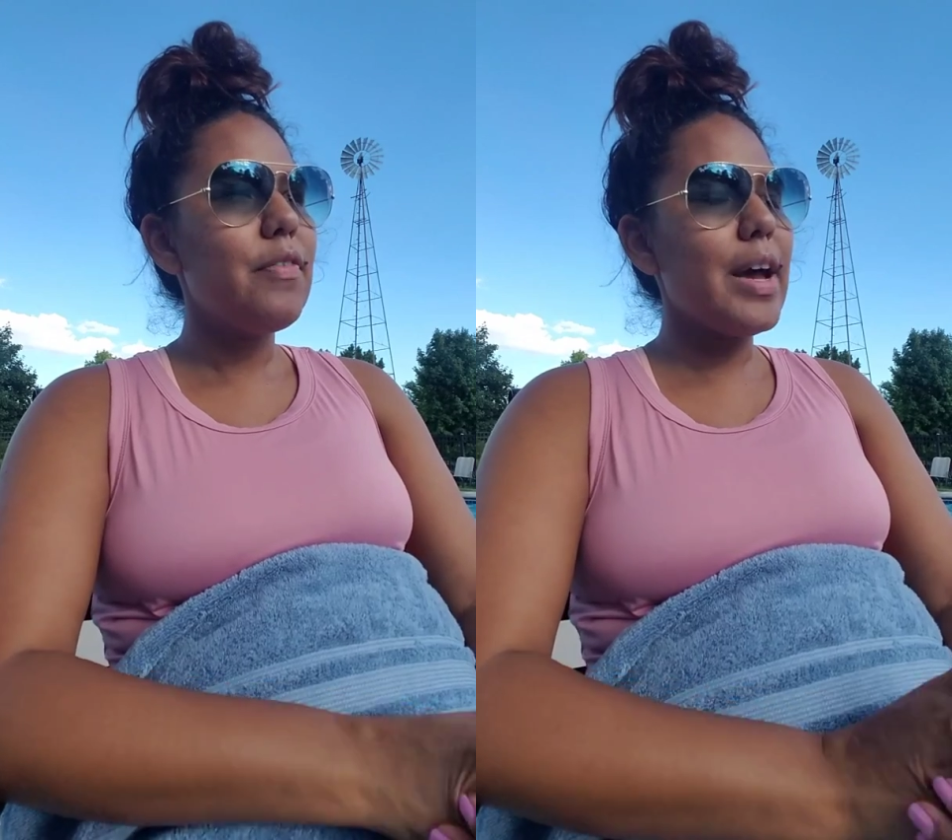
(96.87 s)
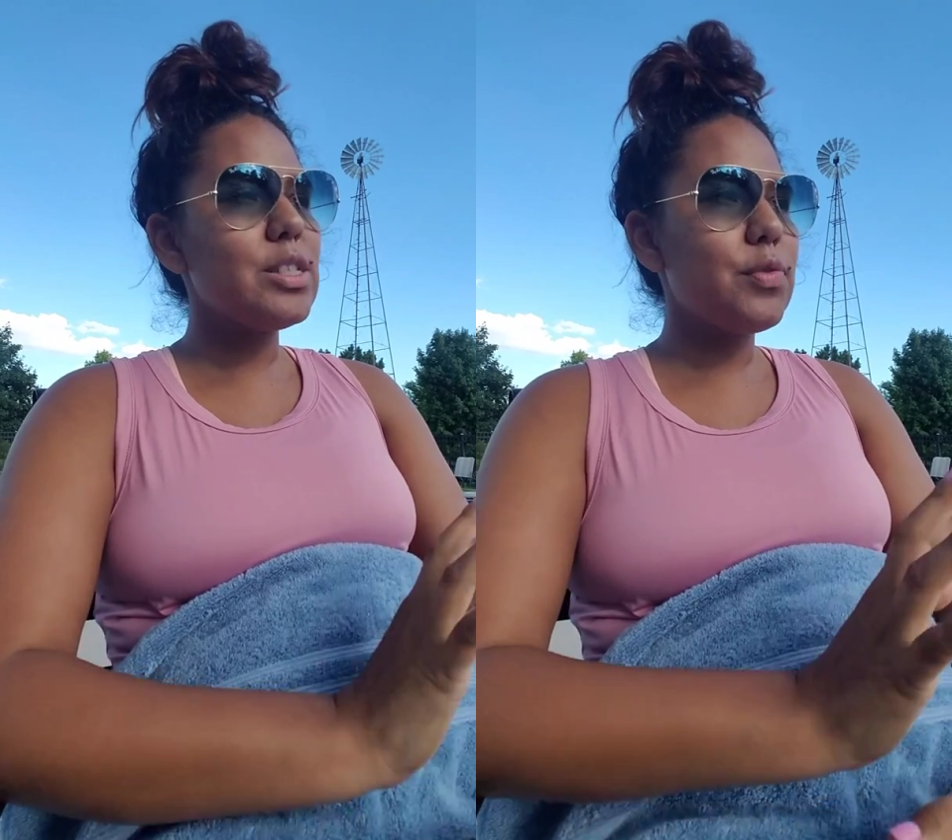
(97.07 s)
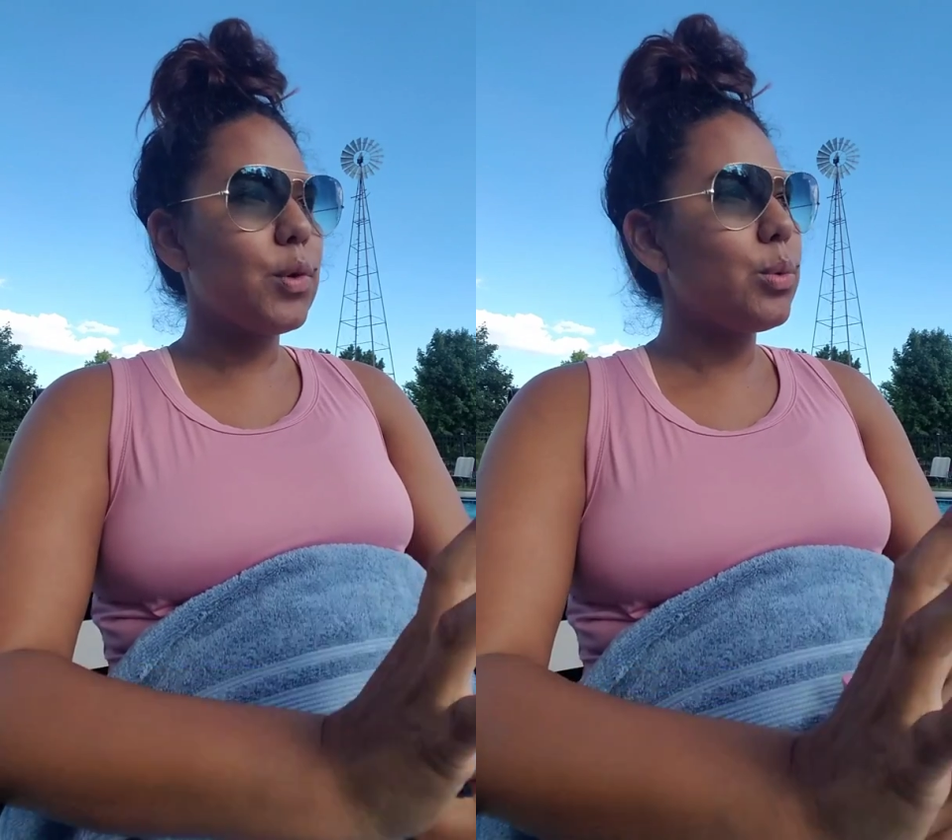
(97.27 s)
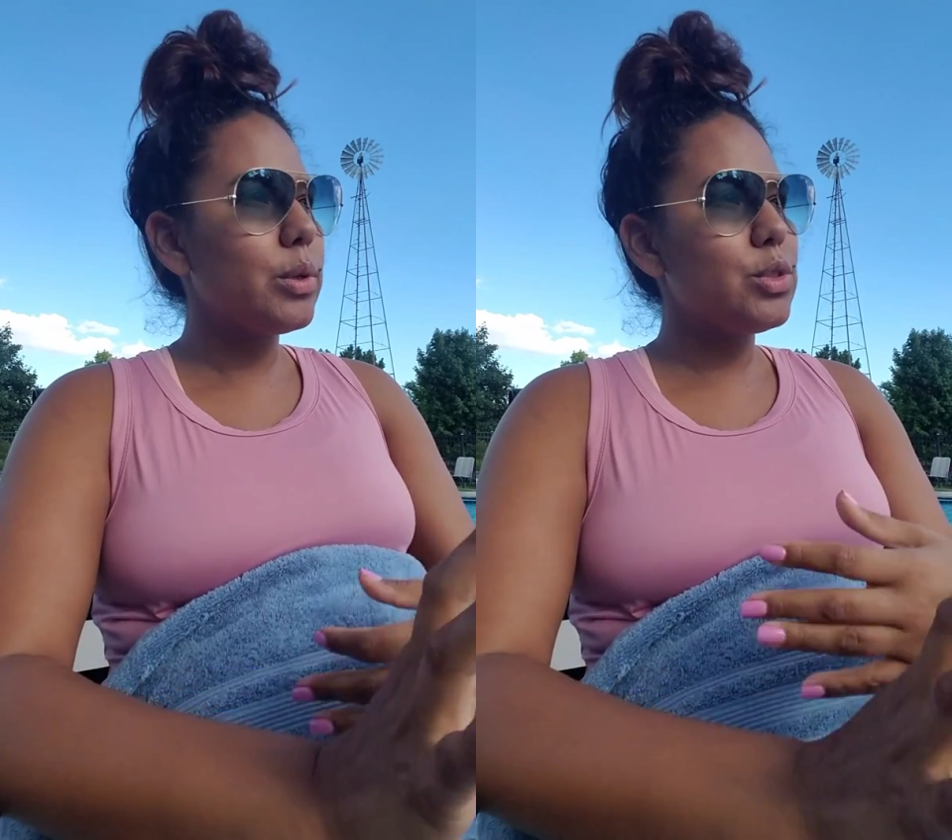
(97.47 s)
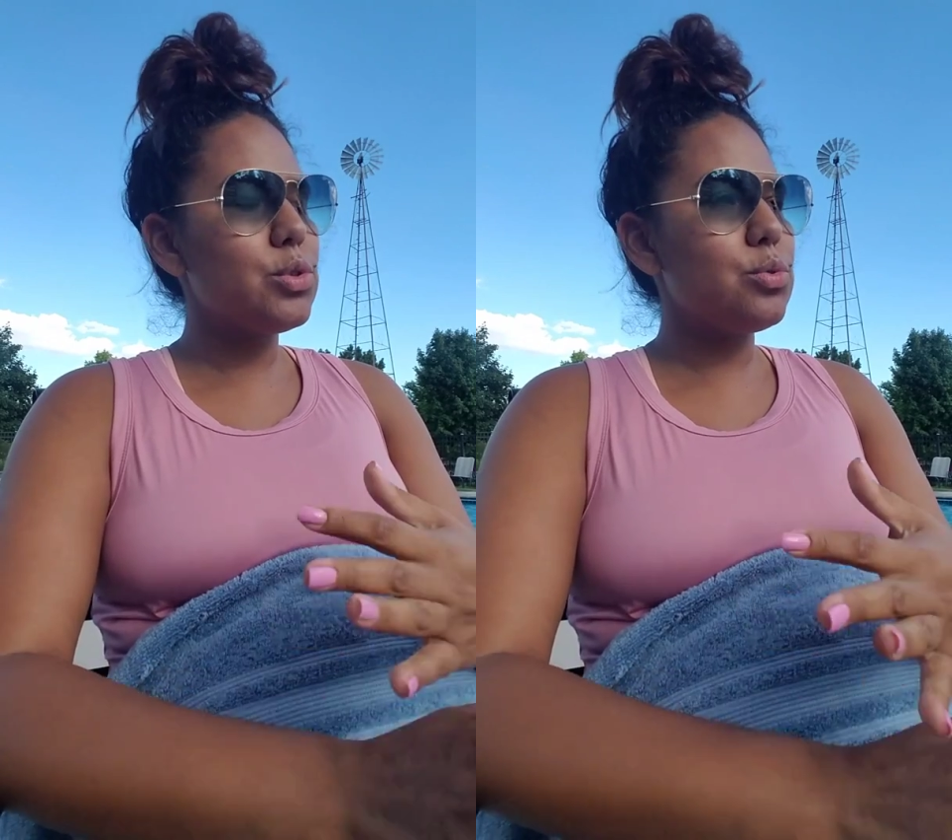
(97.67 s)
fast
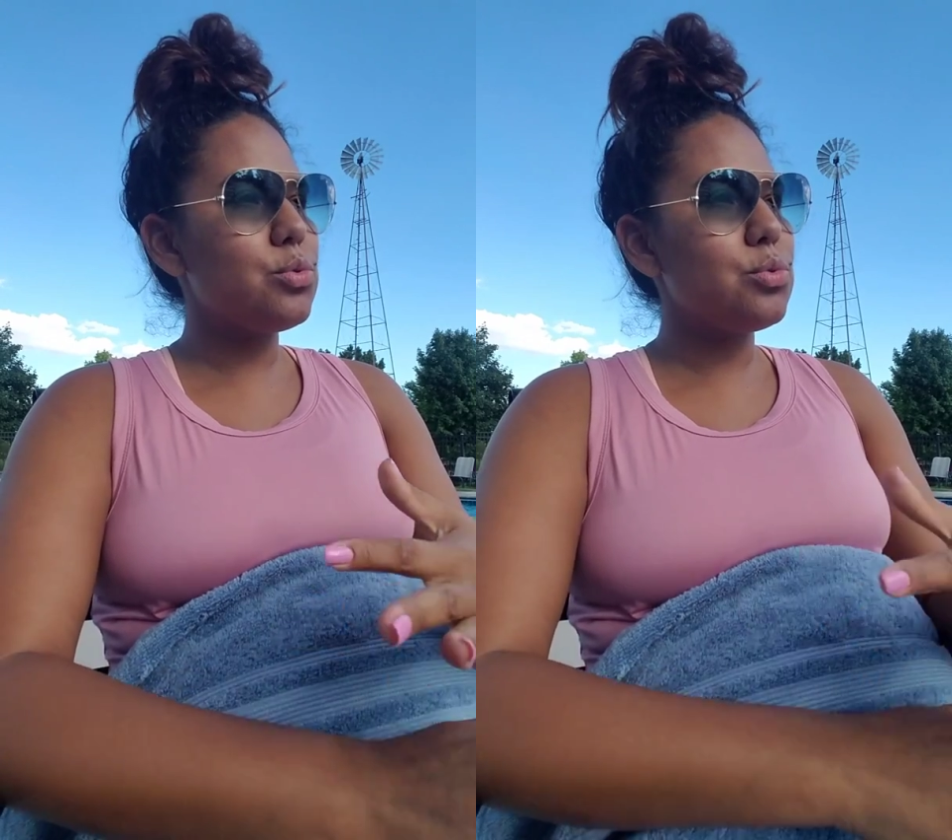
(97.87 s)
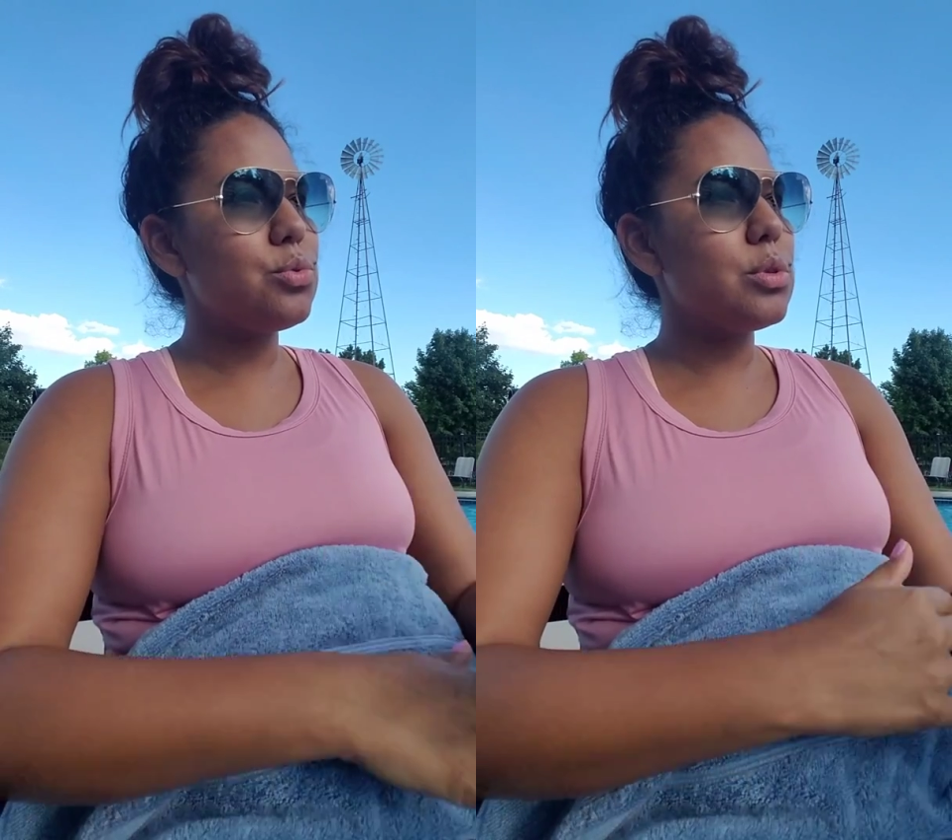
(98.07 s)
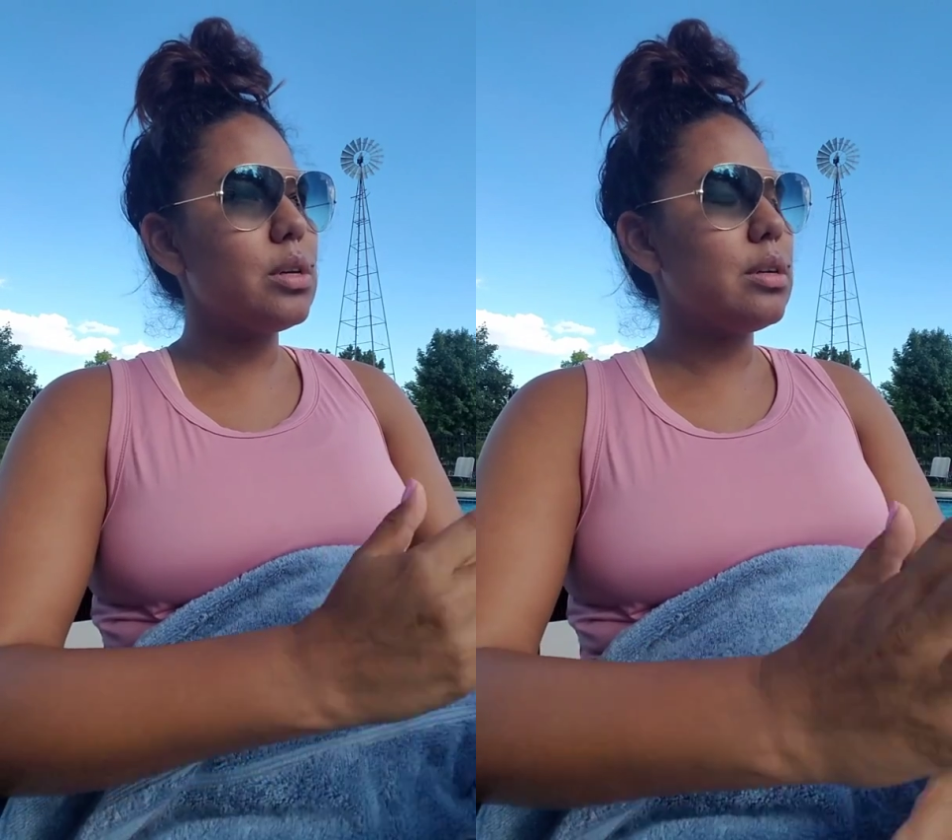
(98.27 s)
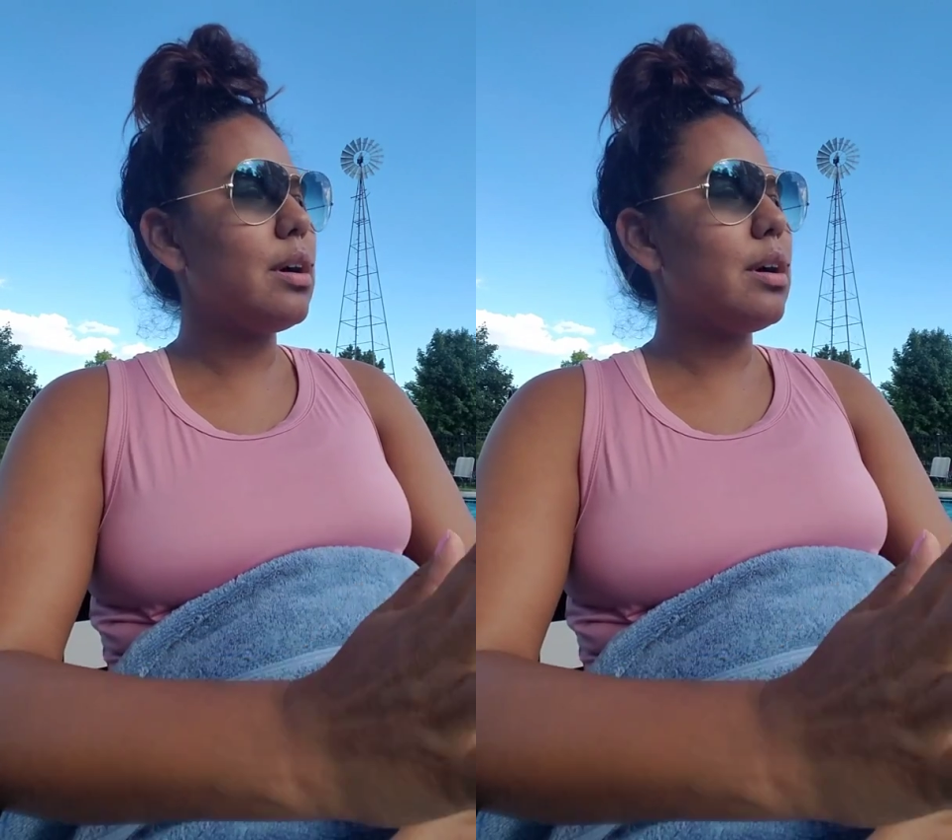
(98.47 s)
forward to